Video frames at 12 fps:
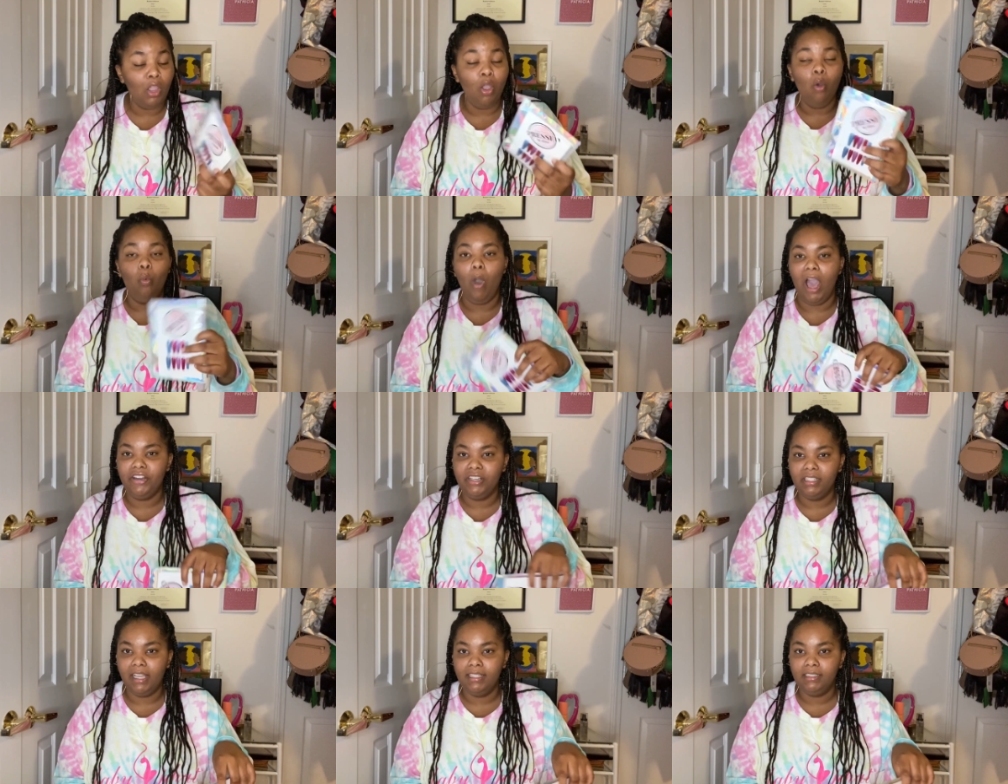wider
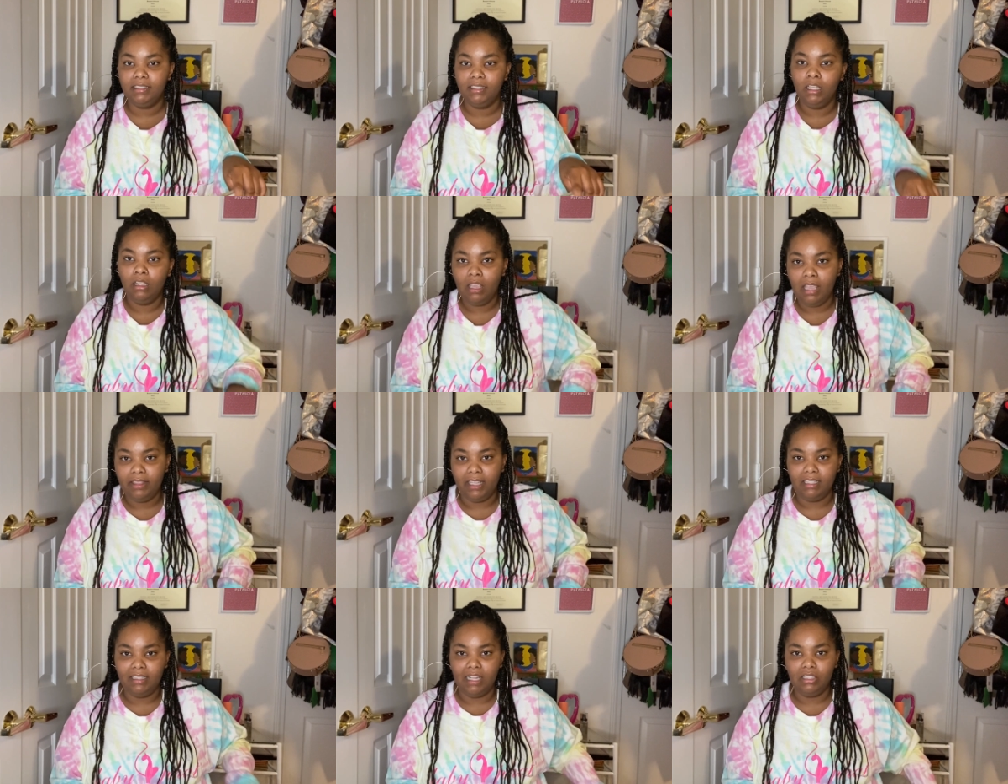sets that's
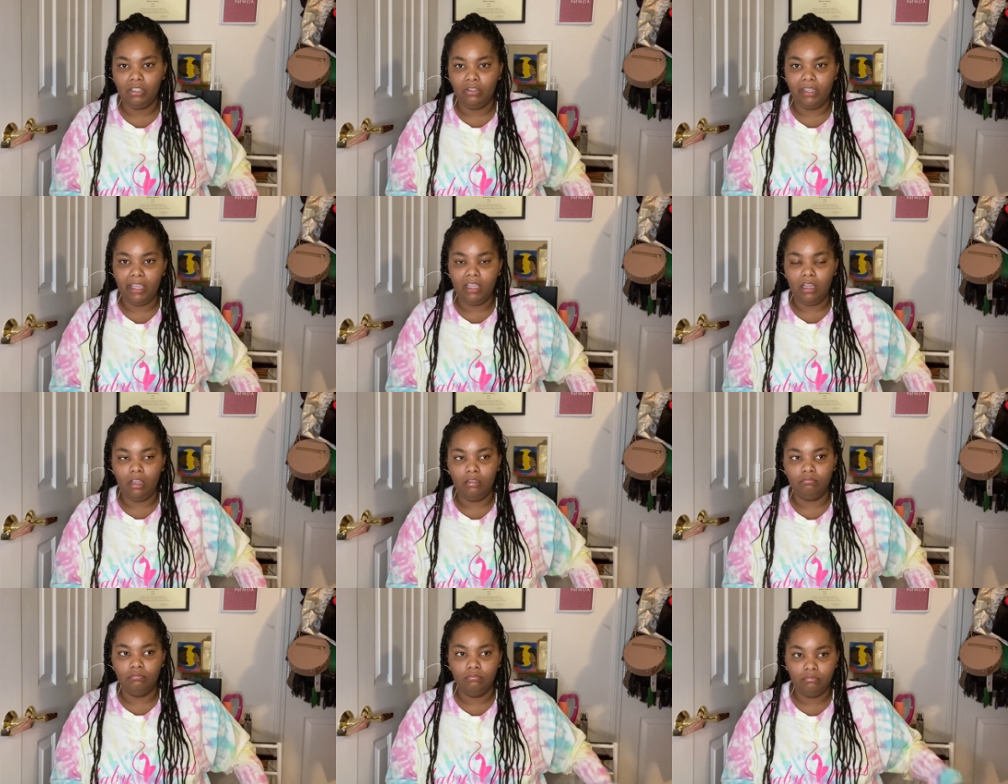not so like
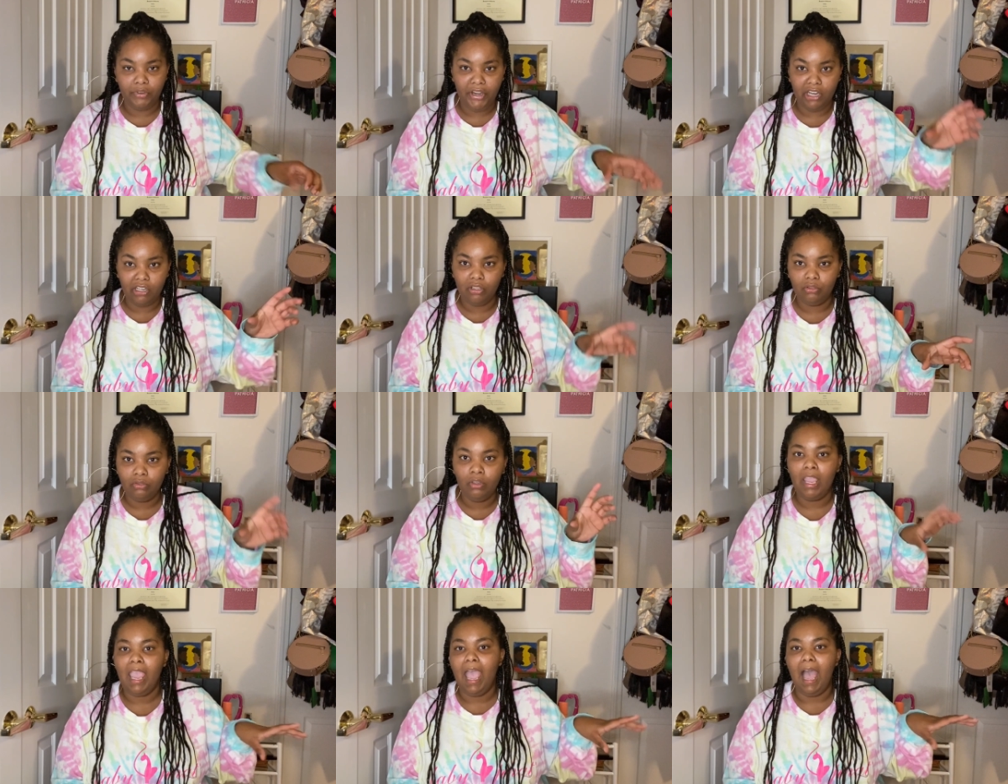narrow.
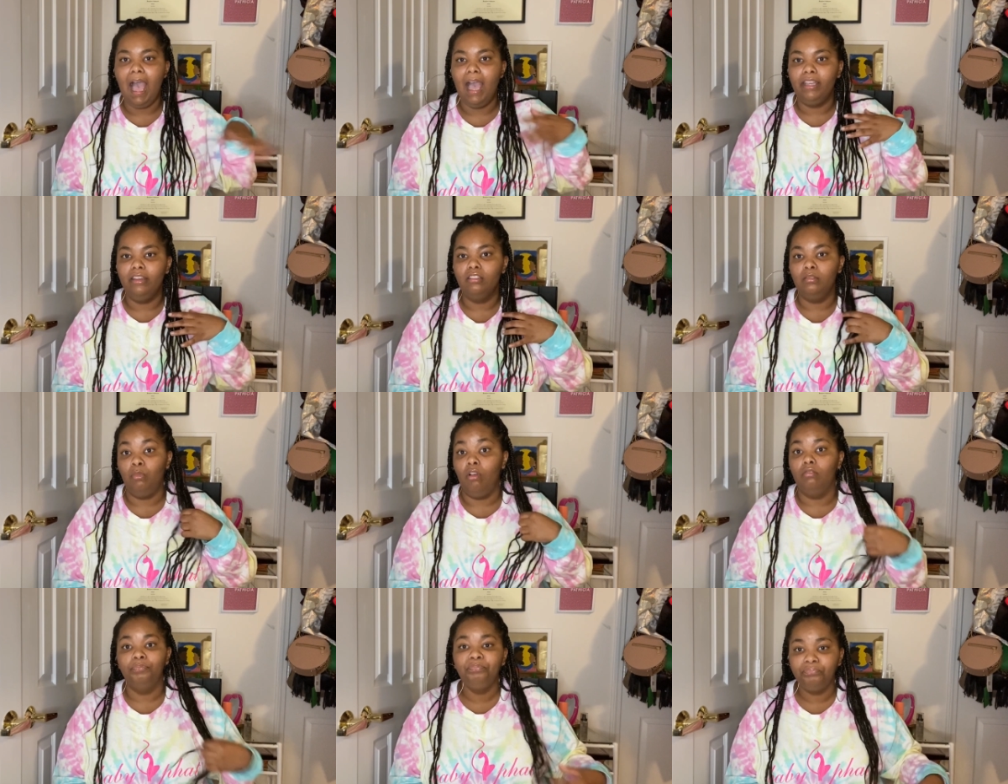I need a
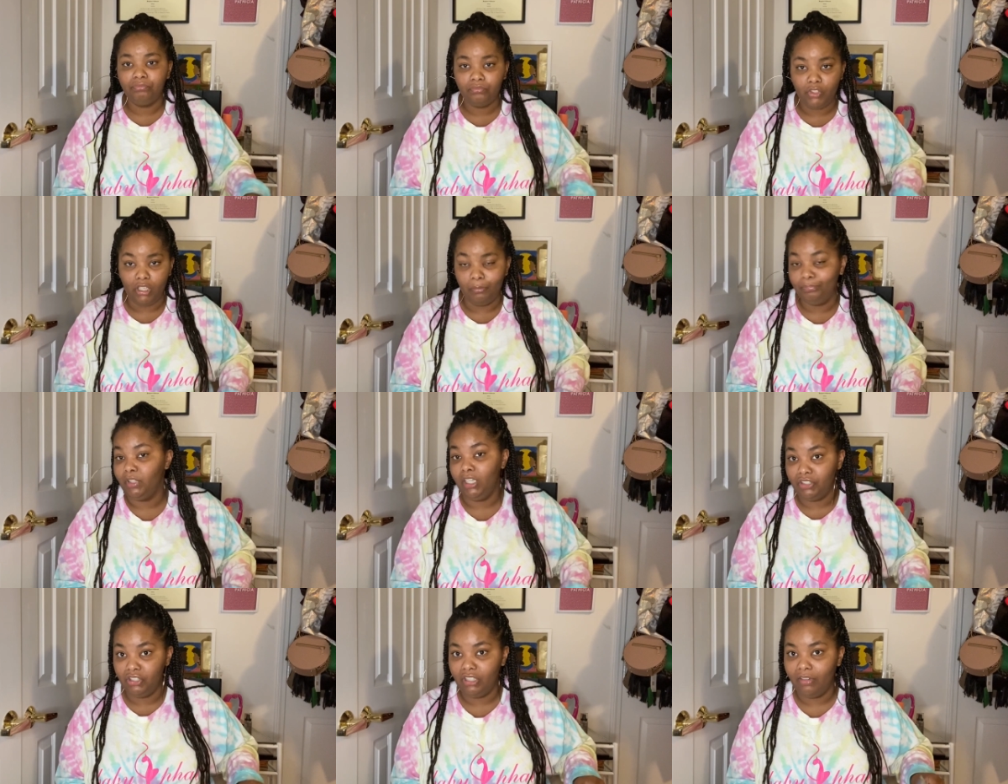small. So let's
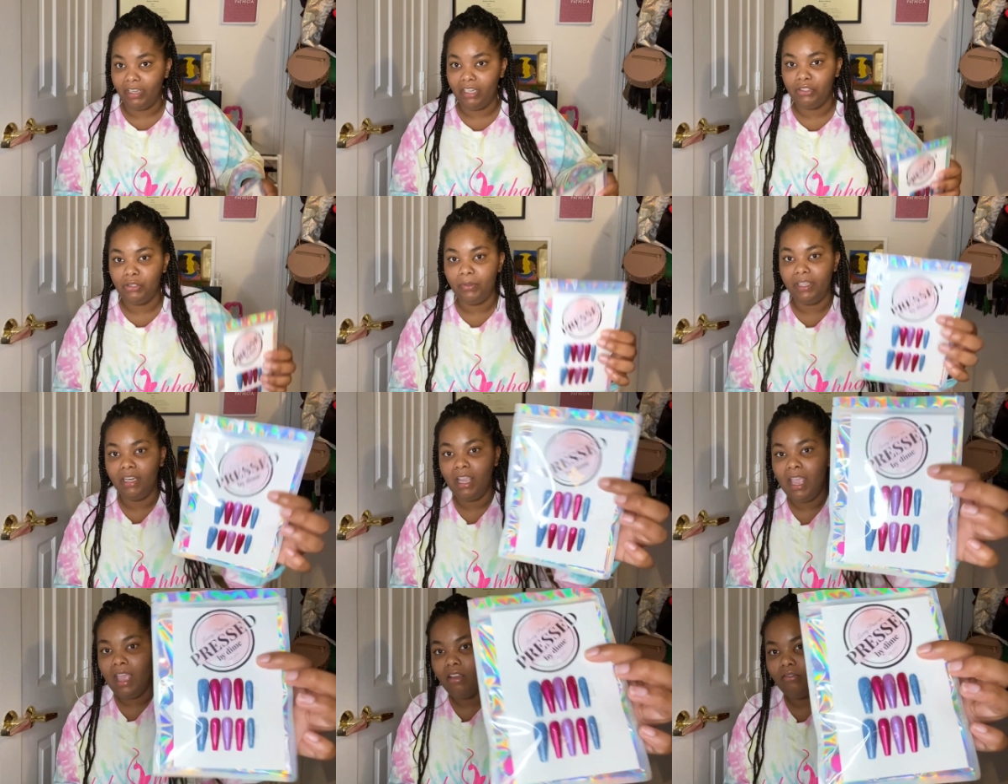just jump right into it.
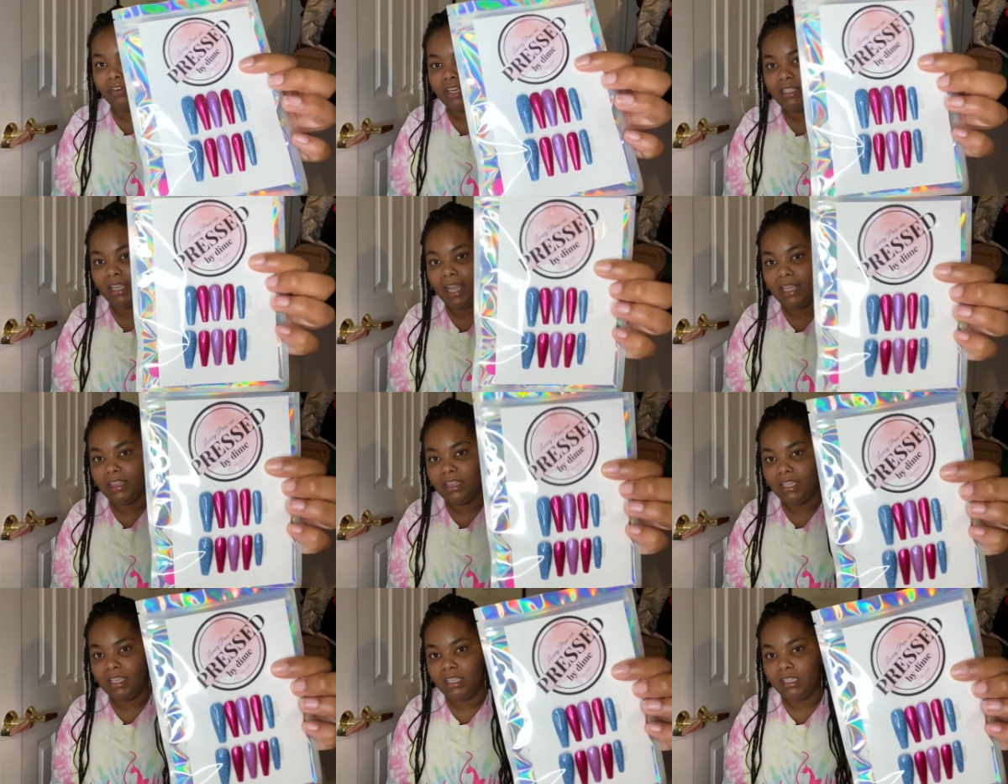First, I got
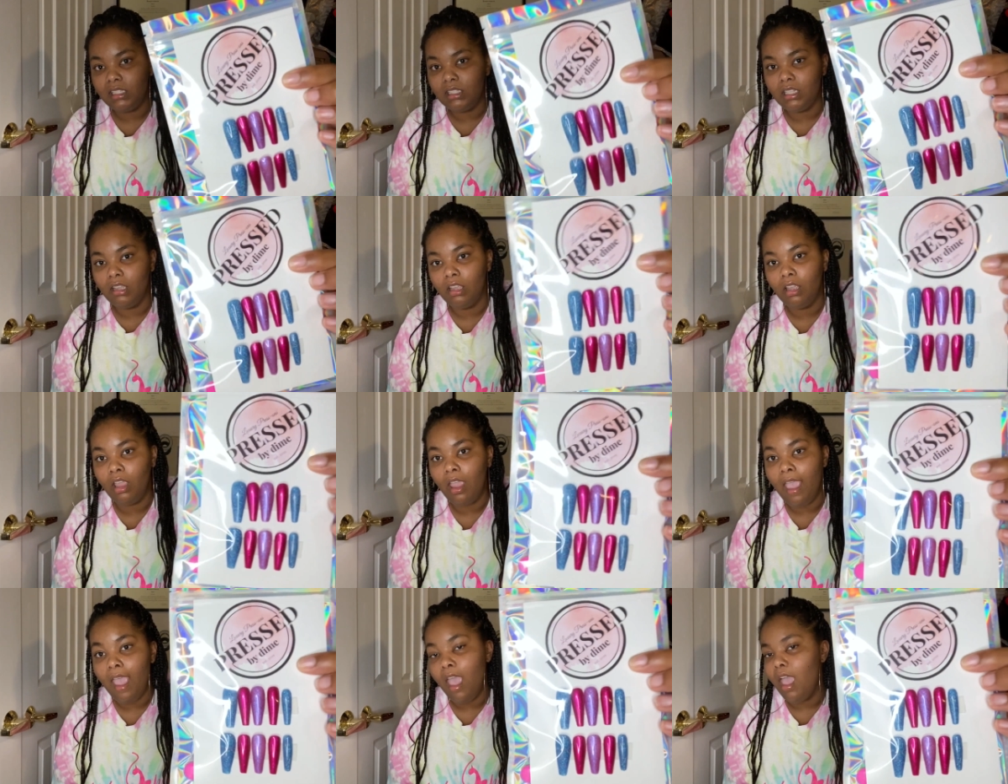these,
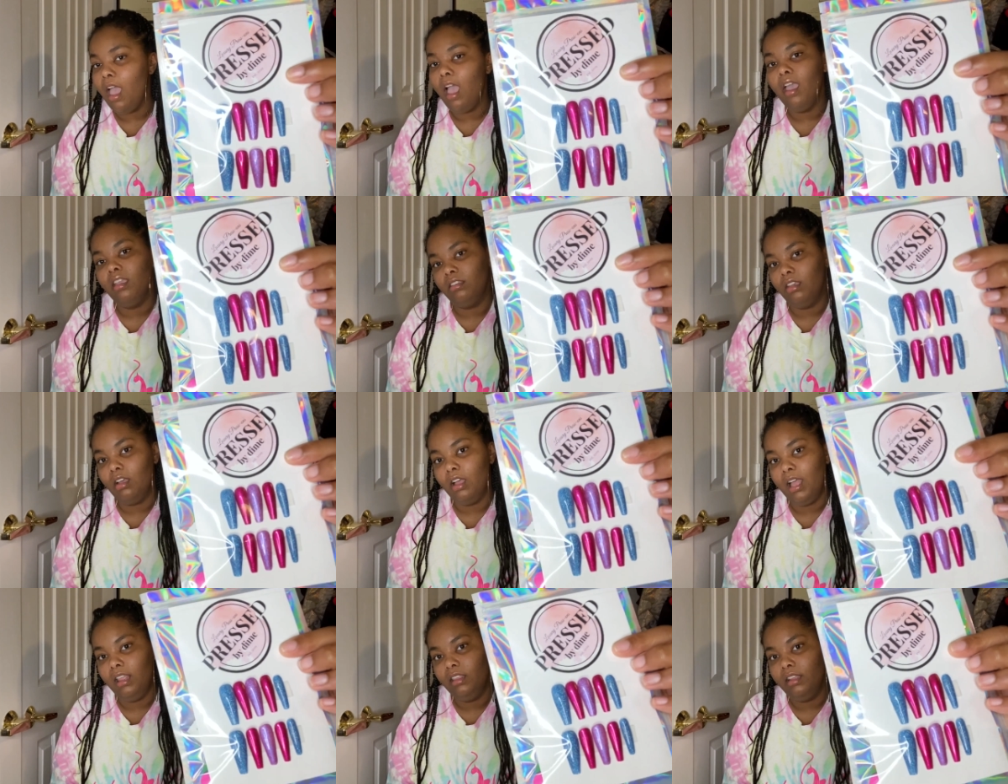and y'all, I
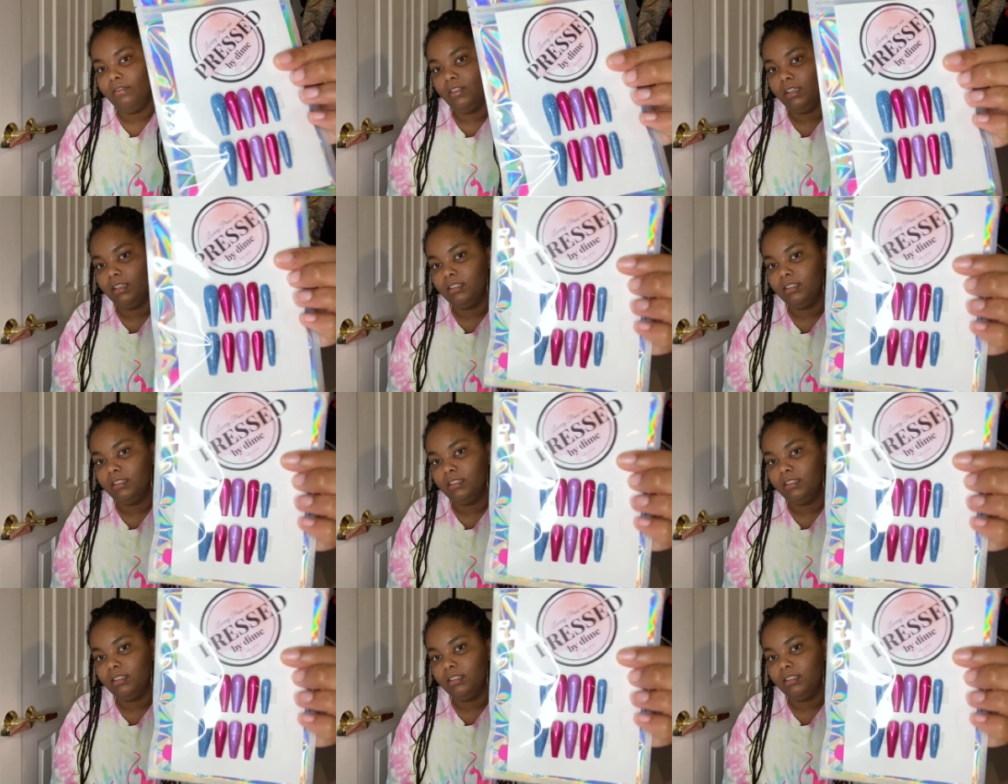love these.